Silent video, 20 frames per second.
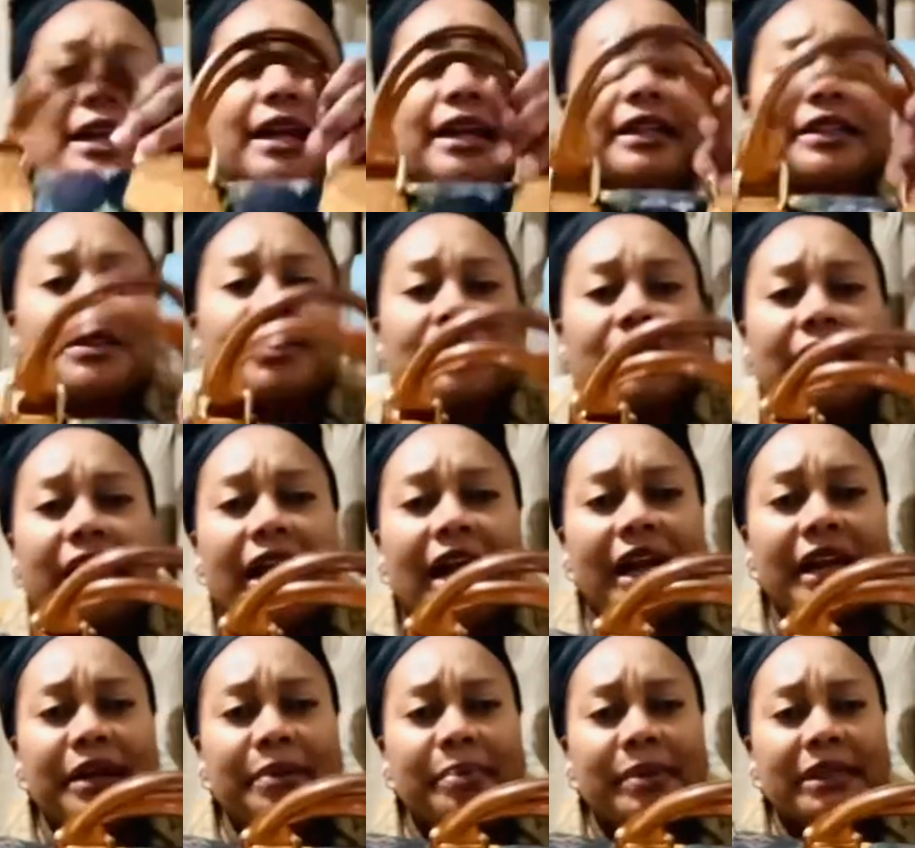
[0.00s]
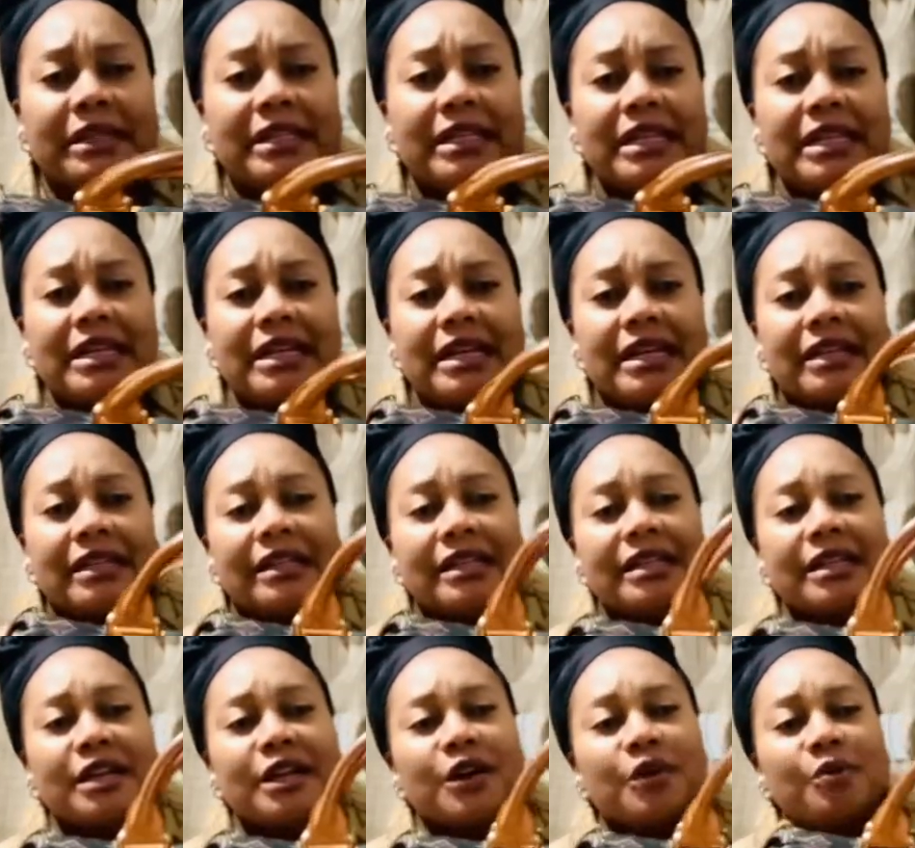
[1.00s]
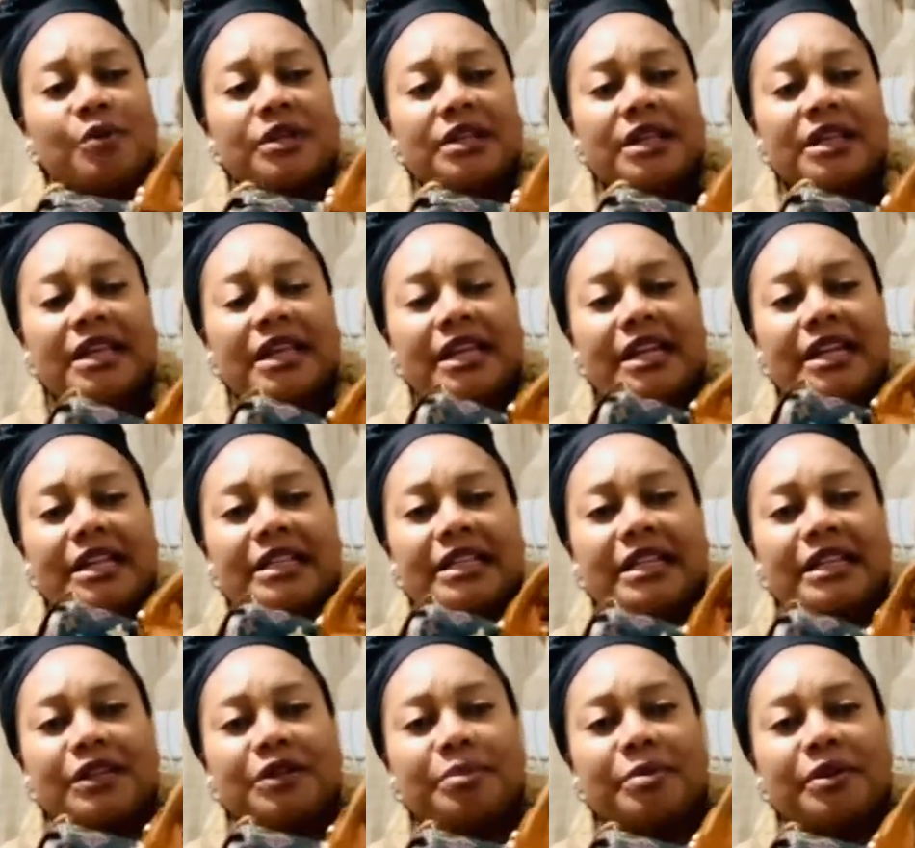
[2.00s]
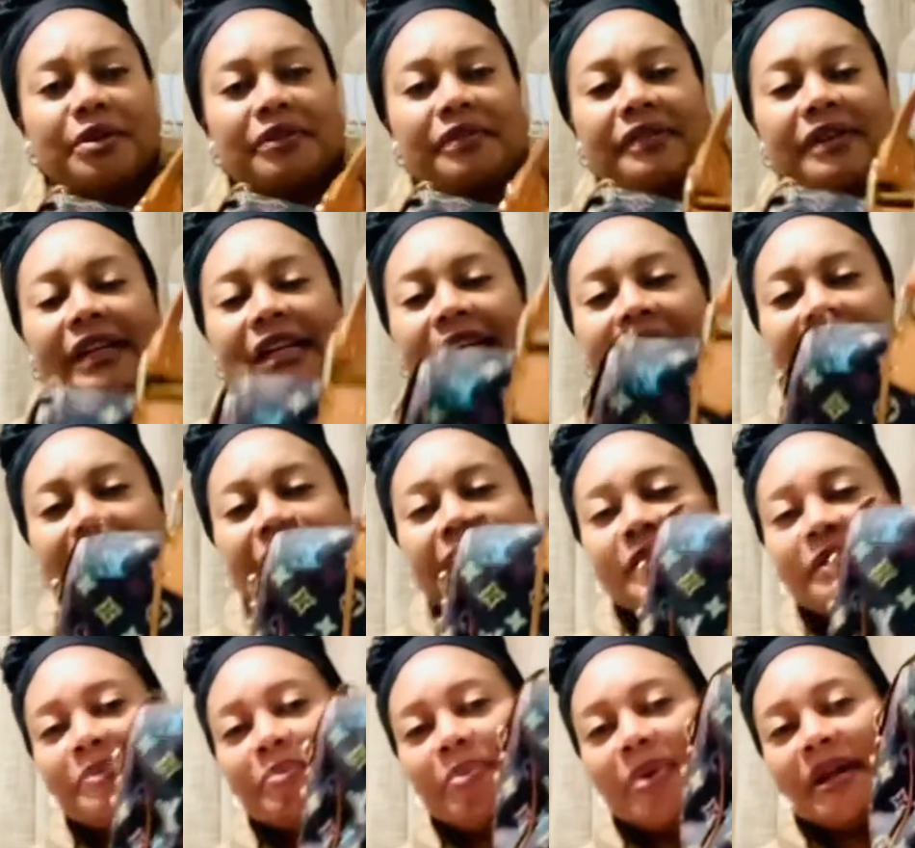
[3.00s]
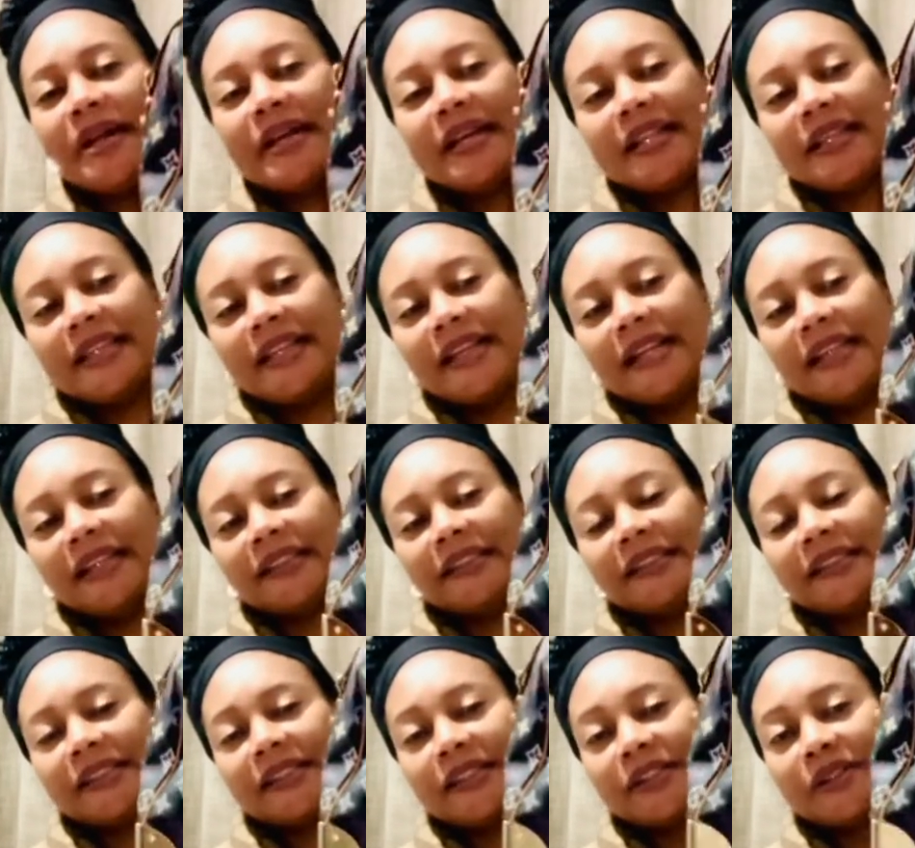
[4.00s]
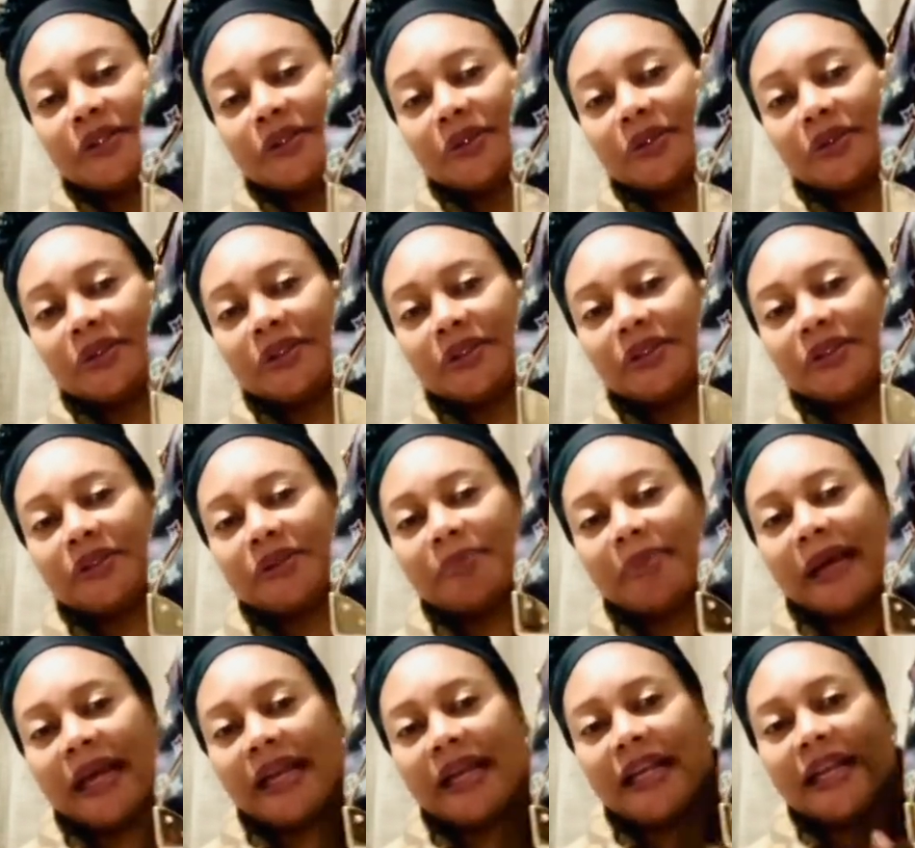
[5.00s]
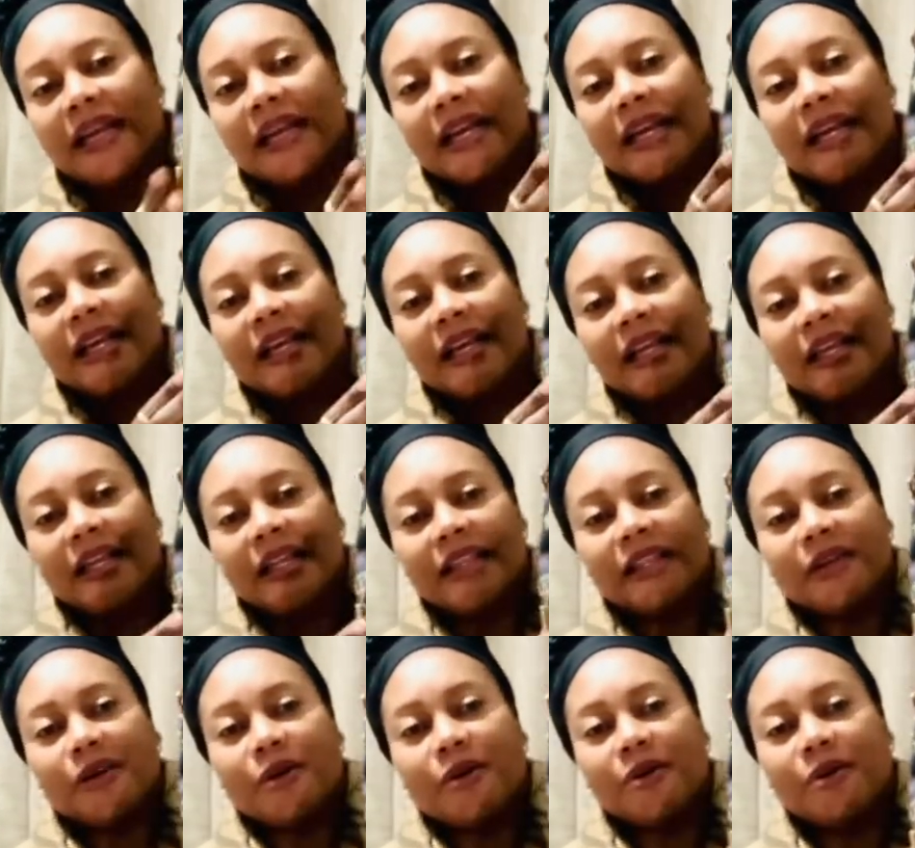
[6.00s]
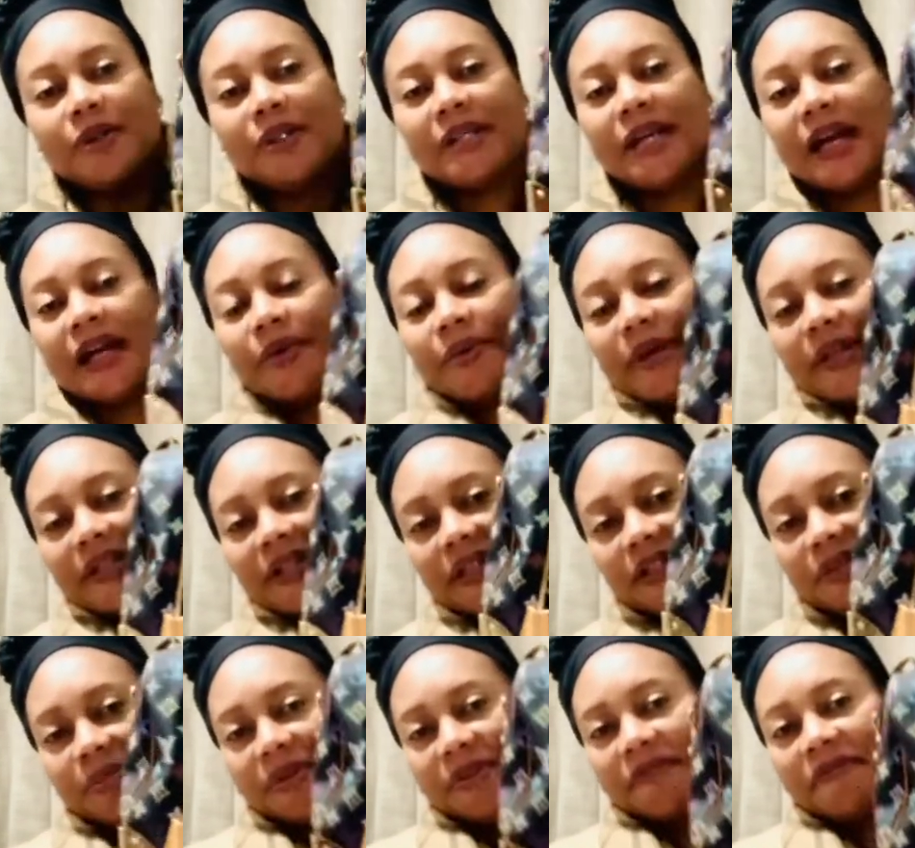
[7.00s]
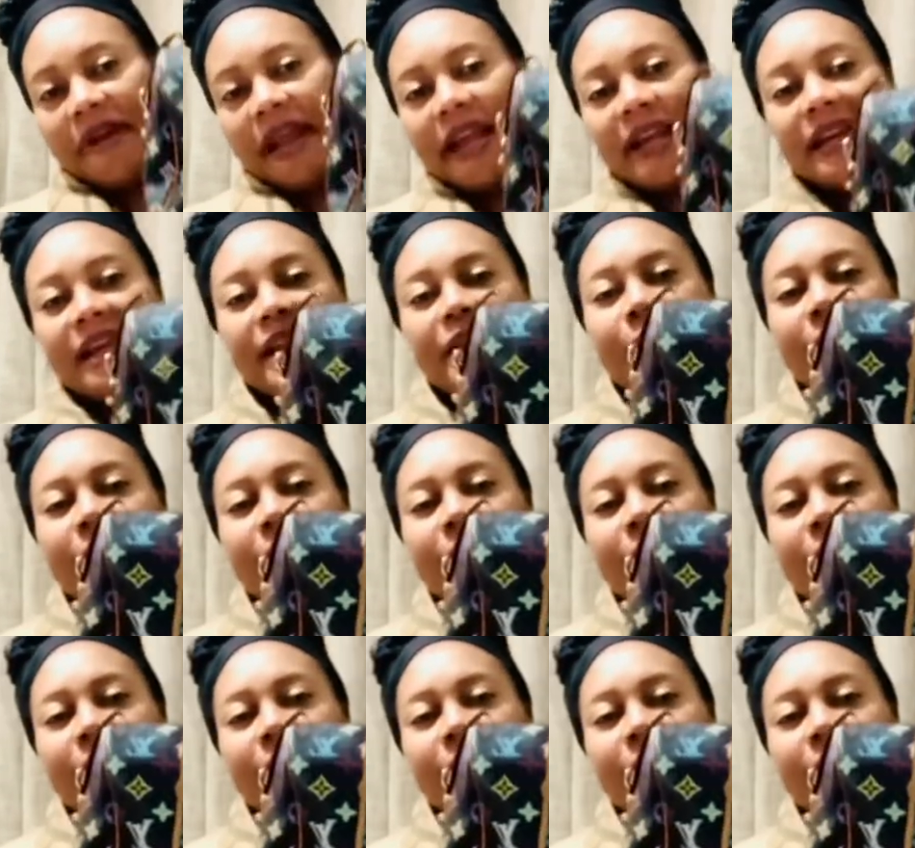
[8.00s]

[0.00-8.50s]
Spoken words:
it's got the honey patina which I think it needs a little bit of cleaning, but nonetheless, it's a good bag. The gold hardware is a little bit faded,